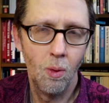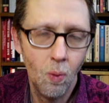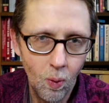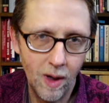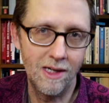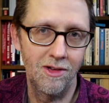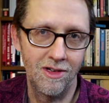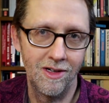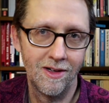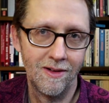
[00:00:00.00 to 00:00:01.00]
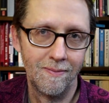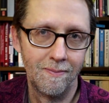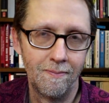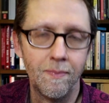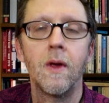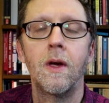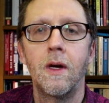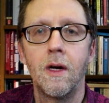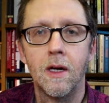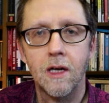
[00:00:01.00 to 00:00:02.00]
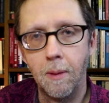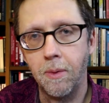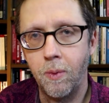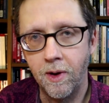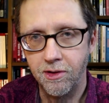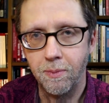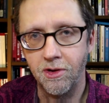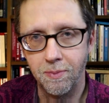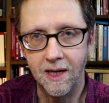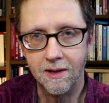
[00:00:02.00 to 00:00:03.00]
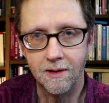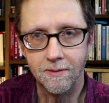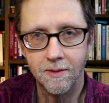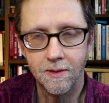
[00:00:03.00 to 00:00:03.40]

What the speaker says: what is it? A couple points of perspective.